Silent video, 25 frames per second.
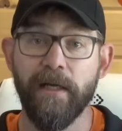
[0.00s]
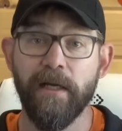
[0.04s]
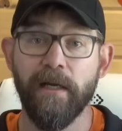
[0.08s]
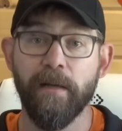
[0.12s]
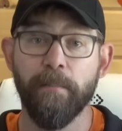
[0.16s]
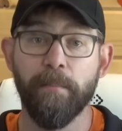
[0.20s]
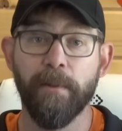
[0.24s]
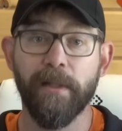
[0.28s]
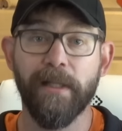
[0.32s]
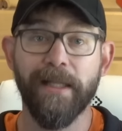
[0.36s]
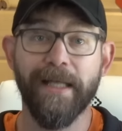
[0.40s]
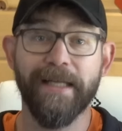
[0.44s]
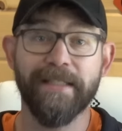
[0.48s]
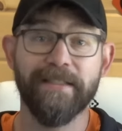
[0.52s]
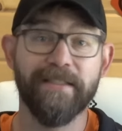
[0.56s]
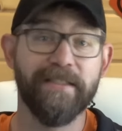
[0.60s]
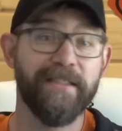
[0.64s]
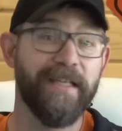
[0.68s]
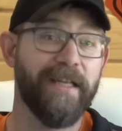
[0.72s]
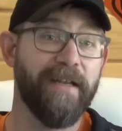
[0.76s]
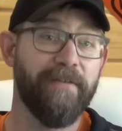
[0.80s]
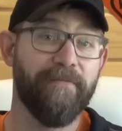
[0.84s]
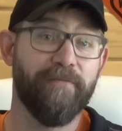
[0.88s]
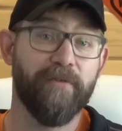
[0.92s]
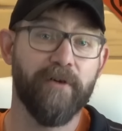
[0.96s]
but let's
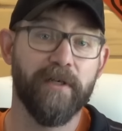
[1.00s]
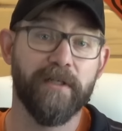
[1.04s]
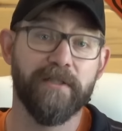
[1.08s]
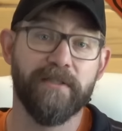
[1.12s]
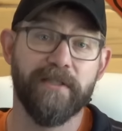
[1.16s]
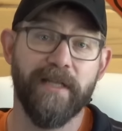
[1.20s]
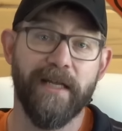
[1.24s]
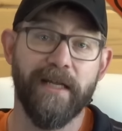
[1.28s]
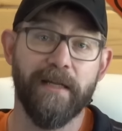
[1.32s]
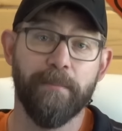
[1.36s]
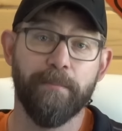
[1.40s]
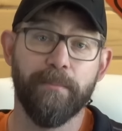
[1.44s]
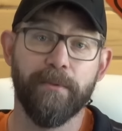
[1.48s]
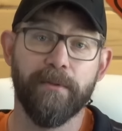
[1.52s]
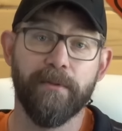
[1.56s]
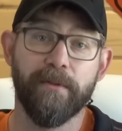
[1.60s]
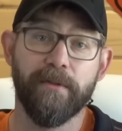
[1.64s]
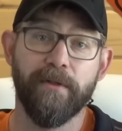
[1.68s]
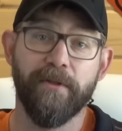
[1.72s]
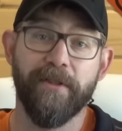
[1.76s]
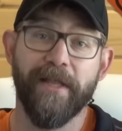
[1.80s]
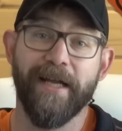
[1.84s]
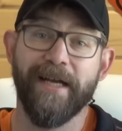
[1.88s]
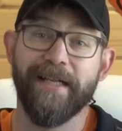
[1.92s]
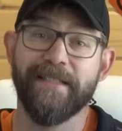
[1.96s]
say, for
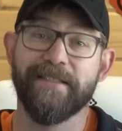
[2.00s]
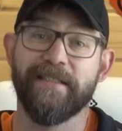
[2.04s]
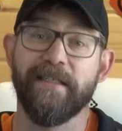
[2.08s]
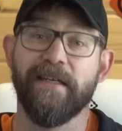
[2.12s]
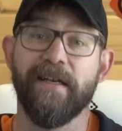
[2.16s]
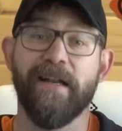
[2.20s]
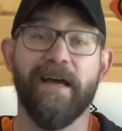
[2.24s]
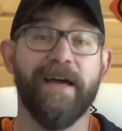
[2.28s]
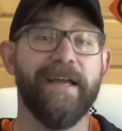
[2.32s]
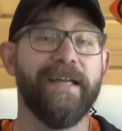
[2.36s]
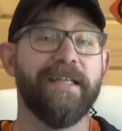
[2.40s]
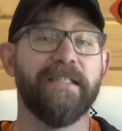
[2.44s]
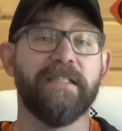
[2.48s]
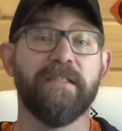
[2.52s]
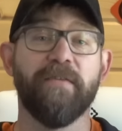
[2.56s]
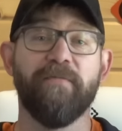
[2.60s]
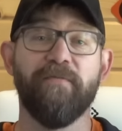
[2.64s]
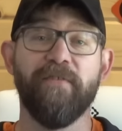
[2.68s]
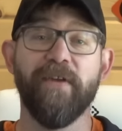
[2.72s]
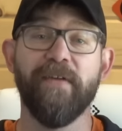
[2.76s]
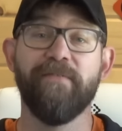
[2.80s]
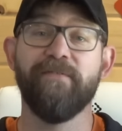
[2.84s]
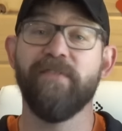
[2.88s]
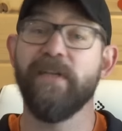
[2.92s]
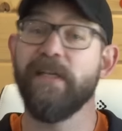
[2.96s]
example, that it's a nice
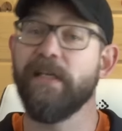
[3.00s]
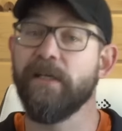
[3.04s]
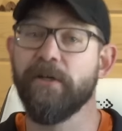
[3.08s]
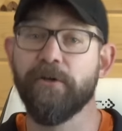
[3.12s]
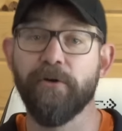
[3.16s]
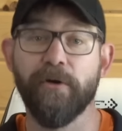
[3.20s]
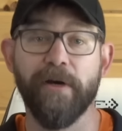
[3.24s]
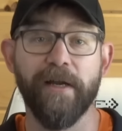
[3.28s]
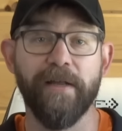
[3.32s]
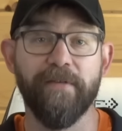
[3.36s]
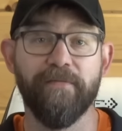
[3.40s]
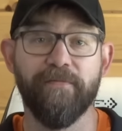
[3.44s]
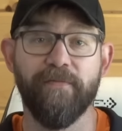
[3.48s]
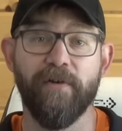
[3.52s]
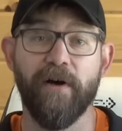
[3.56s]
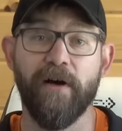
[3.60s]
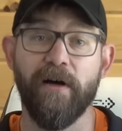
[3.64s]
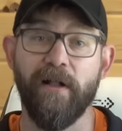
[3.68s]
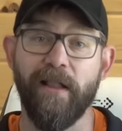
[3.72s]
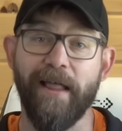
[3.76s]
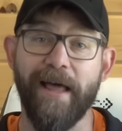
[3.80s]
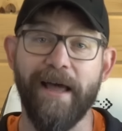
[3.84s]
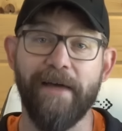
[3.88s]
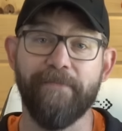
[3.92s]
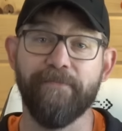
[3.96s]
50-degree
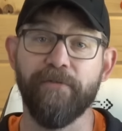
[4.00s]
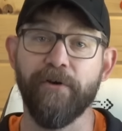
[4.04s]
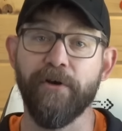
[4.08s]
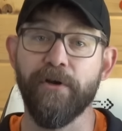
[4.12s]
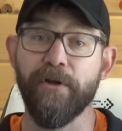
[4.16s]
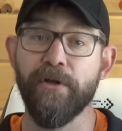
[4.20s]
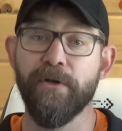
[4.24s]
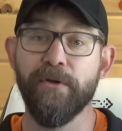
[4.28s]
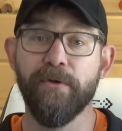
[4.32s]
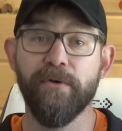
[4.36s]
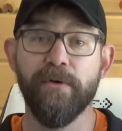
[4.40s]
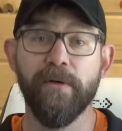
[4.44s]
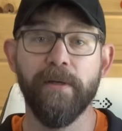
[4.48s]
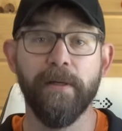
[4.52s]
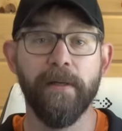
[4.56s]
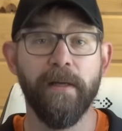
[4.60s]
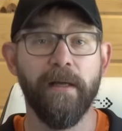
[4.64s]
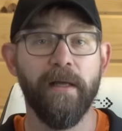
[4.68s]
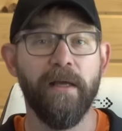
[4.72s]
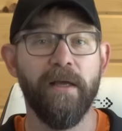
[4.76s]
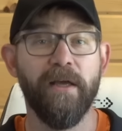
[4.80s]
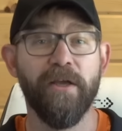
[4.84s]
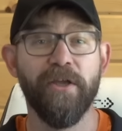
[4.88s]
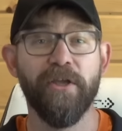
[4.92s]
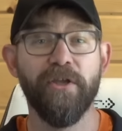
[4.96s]
fall afternoon.
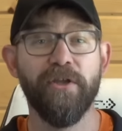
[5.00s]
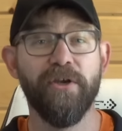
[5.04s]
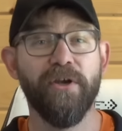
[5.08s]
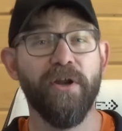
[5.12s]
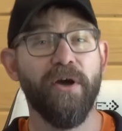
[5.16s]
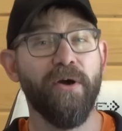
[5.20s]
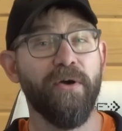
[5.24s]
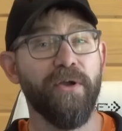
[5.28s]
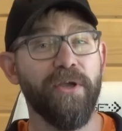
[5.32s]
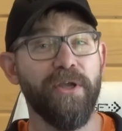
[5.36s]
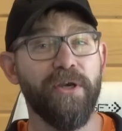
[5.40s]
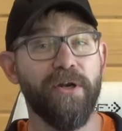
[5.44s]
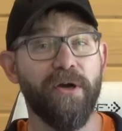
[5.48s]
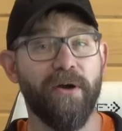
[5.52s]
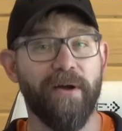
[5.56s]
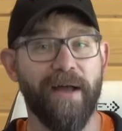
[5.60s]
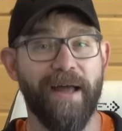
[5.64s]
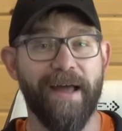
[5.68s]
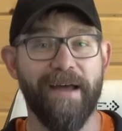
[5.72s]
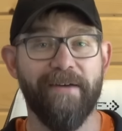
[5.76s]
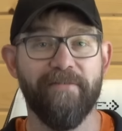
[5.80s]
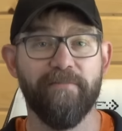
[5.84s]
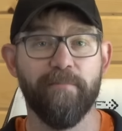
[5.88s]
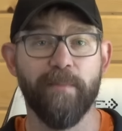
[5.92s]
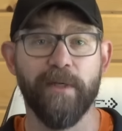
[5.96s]
You know you don't
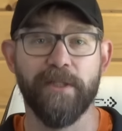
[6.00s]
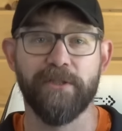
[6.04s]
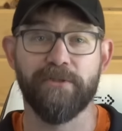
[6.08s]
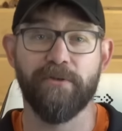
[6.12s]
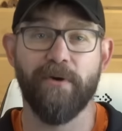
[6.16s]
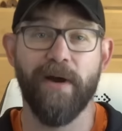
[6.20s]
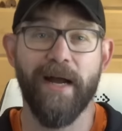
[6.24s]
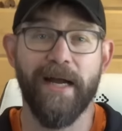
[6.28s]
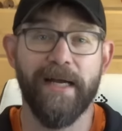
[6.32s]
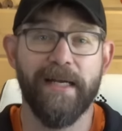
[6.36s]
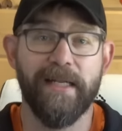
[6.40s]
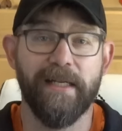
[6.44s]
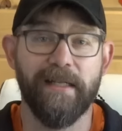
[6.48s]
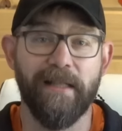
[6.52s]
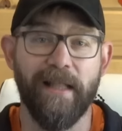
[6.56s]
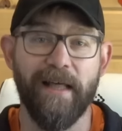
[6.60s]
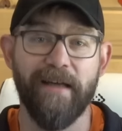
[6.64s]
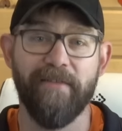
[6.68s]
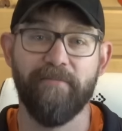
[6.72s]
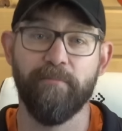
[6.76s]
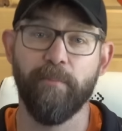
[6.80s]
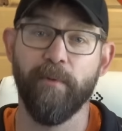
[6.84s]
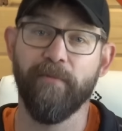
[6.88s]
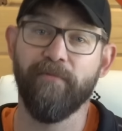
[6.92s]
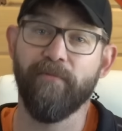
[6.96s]
have much riding
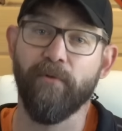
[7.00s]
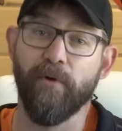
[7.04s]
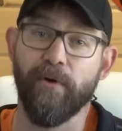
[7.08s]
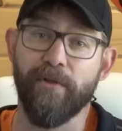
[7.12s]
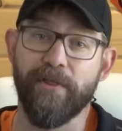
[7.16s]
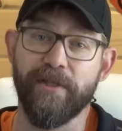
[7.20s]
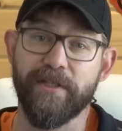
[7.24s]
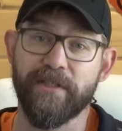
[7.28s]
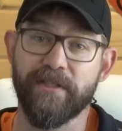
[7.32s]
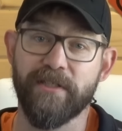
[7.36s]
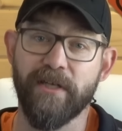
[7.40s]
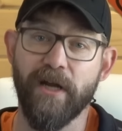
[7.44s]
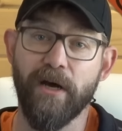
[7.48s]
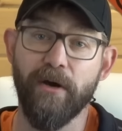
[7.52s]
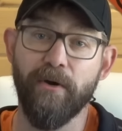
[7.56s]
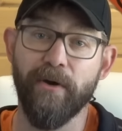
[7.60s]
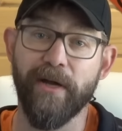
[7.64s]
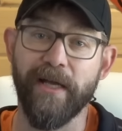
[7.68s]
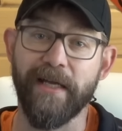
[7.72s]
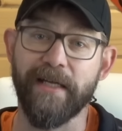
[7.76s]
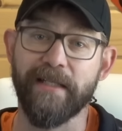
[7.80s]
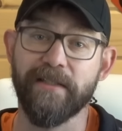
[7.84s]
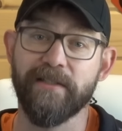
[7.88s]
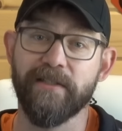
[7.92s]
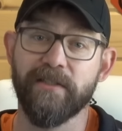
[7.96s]
left before the snow
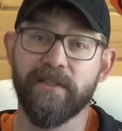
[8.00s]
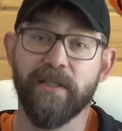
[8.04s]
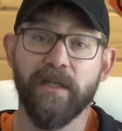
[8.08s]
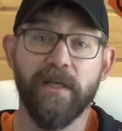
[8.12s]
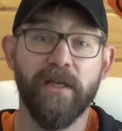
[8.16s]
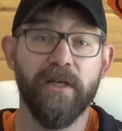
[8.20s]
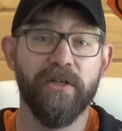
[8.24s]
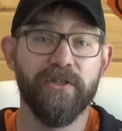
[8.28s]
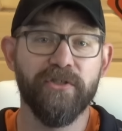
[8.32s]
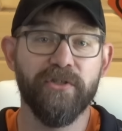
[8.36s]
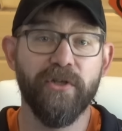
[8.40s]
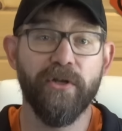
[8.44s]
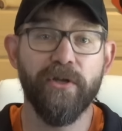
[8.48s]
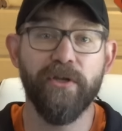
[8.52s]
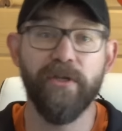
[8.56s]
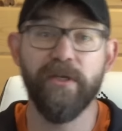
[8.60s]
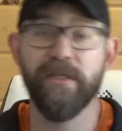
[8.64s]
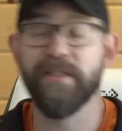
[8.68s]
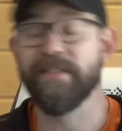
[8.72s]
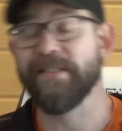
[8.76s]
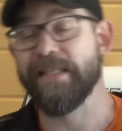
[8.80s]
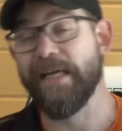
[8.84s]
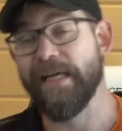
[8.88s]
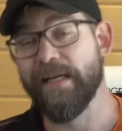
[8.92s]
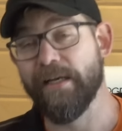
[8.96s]
hits, so you
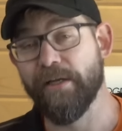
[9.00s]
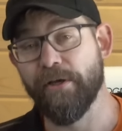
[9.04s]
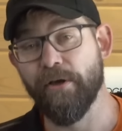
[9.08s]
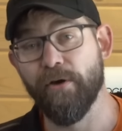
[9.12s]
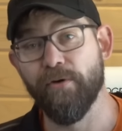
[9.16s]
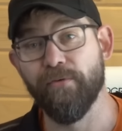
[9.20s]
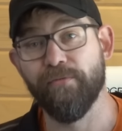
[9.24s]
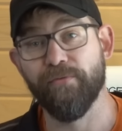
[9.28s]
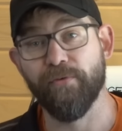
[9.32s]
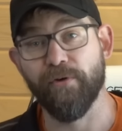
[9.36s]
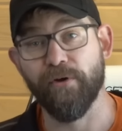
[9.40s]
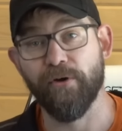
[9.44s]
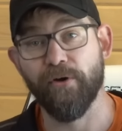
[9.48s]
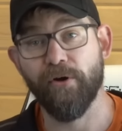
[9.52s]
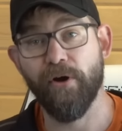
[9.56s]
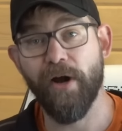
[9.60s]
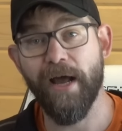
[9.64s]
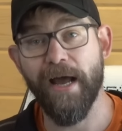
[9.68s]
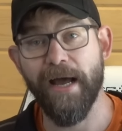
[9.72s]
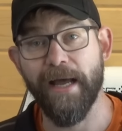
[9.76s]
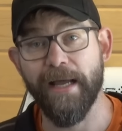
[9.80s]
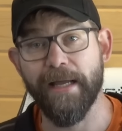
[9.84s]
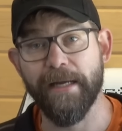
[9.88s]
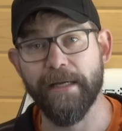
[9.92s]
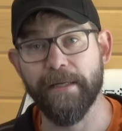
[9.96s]
decide to go for a
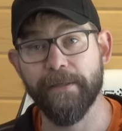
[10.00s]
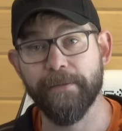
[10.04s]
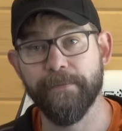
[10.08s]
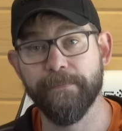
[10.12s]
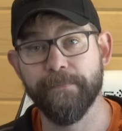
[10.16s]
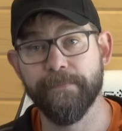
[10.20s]
ride.